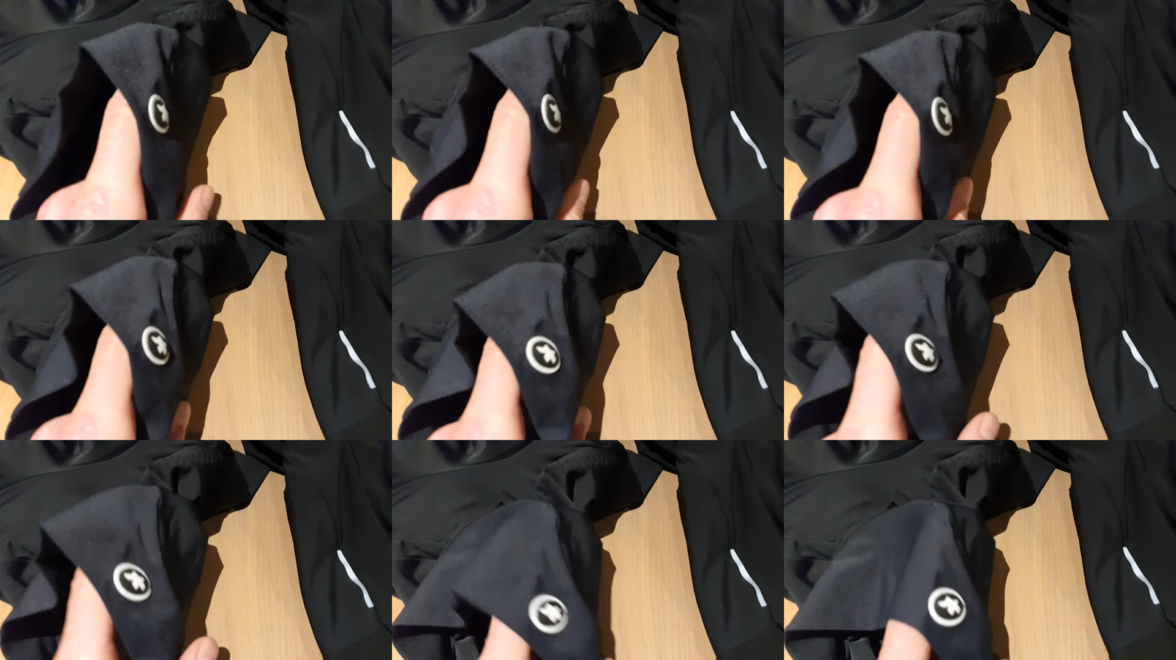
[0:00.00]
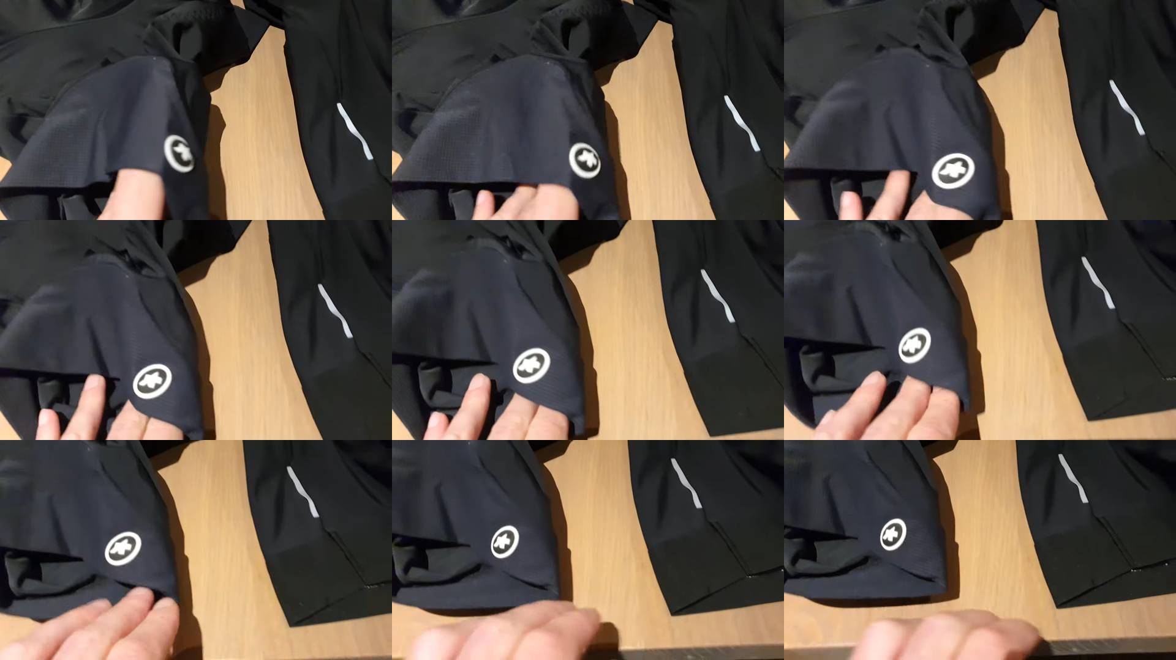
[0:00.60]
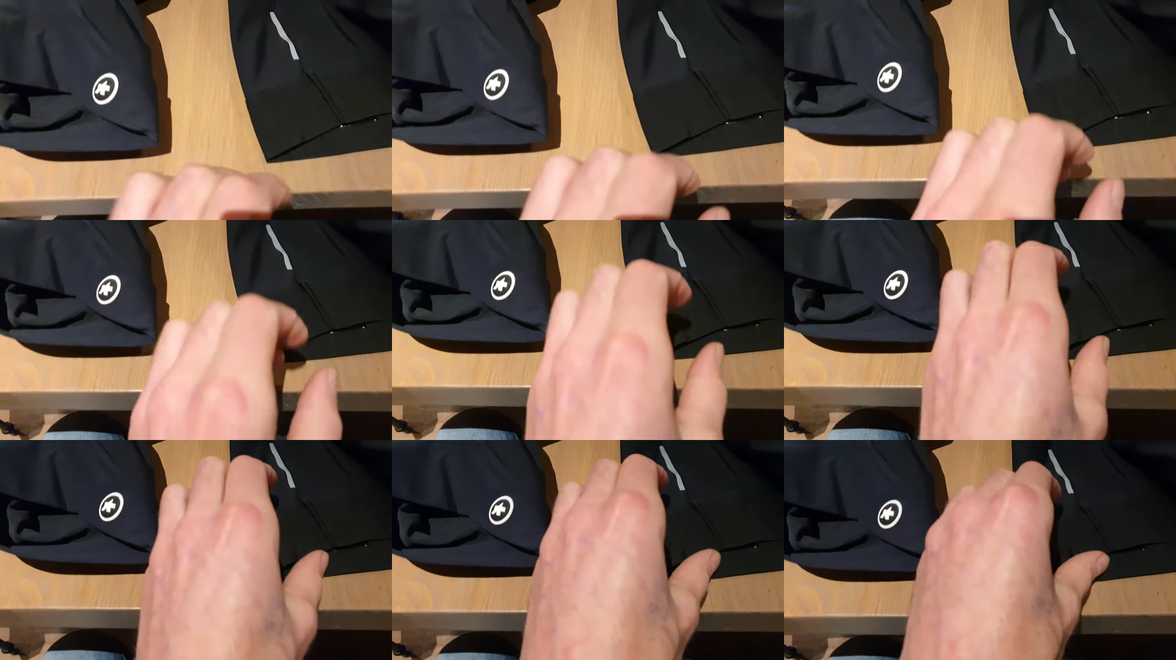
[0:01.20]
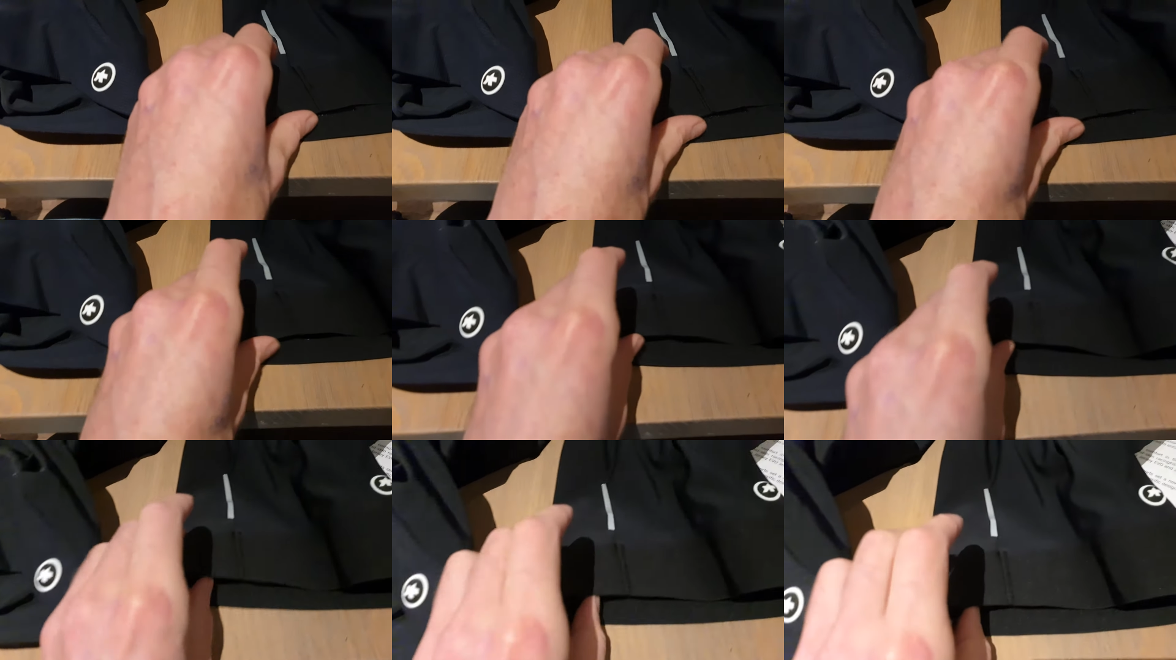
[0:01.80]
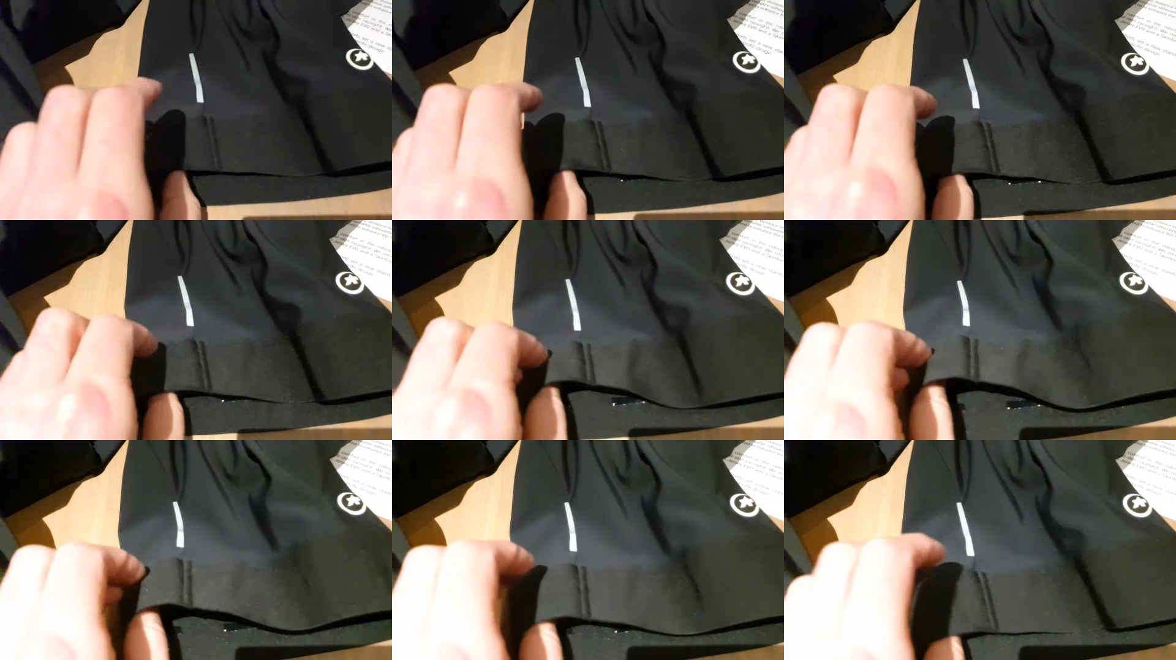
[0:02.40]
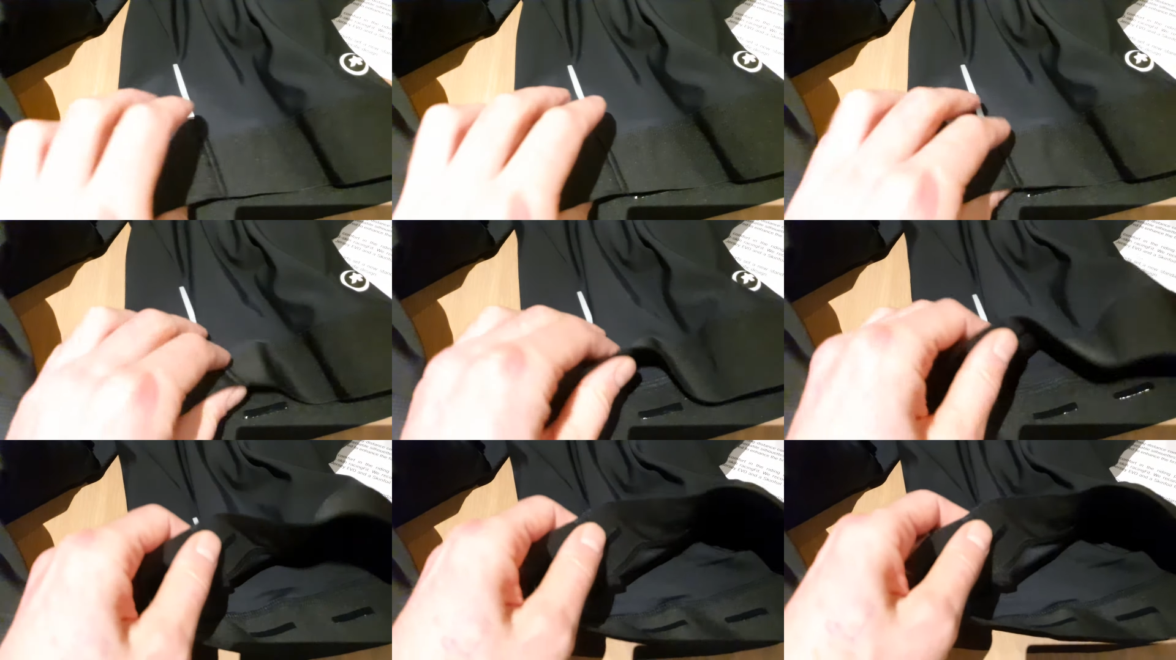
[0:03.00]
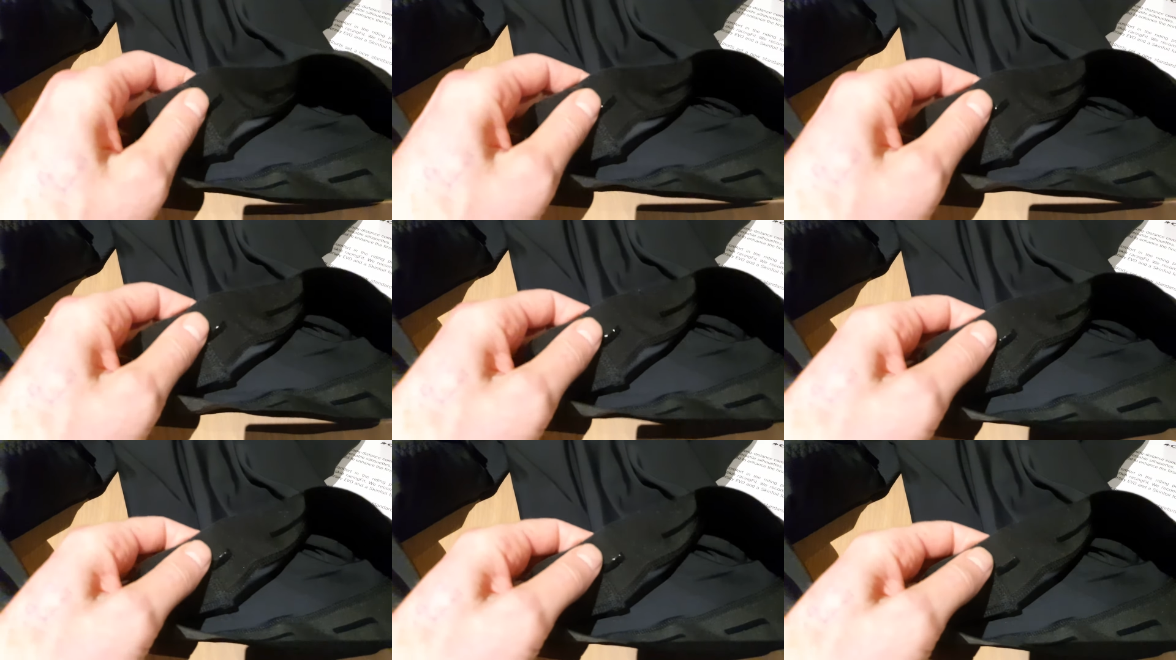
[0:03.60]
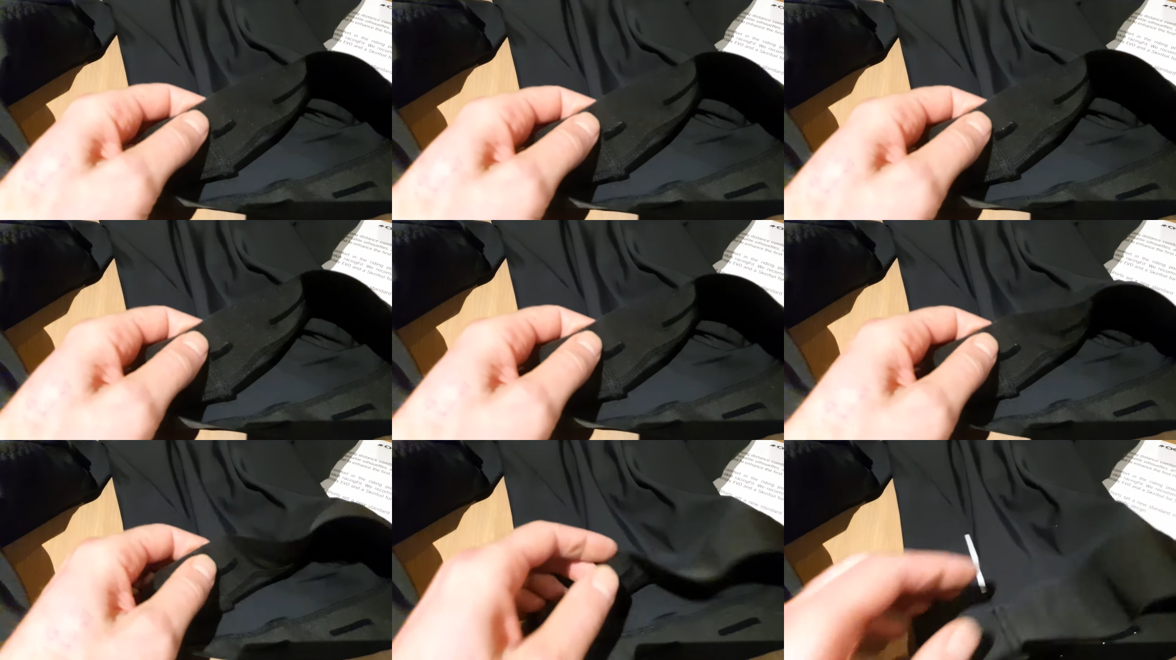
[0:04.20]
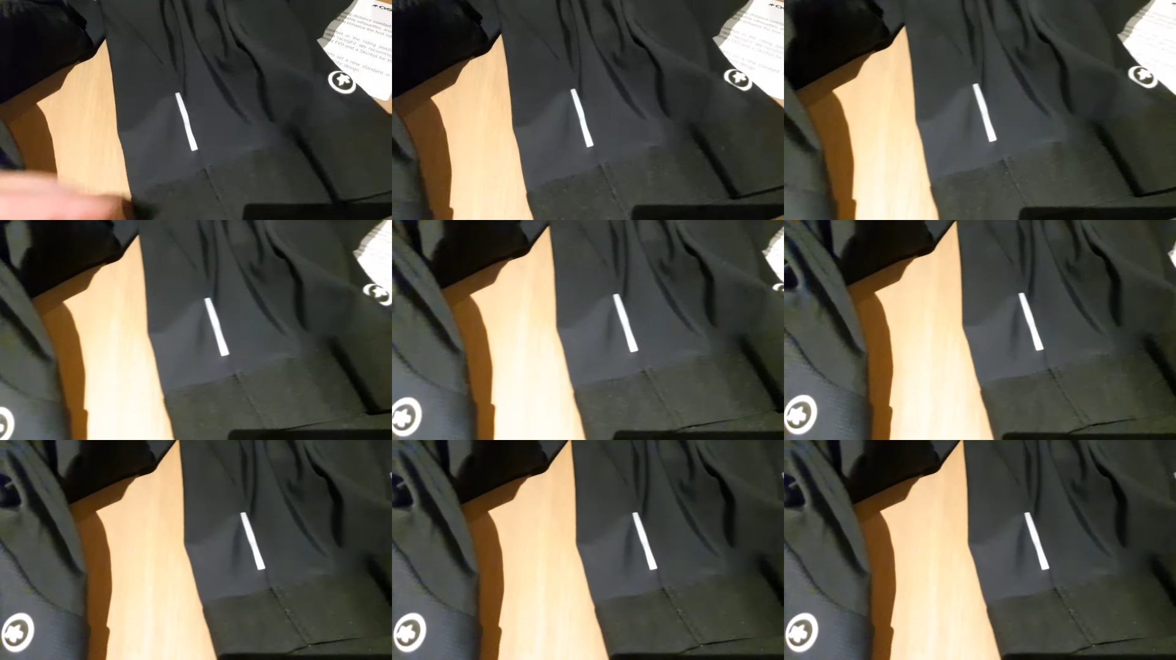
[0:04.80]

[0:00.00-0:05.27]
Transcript: [unreadable: no face in view]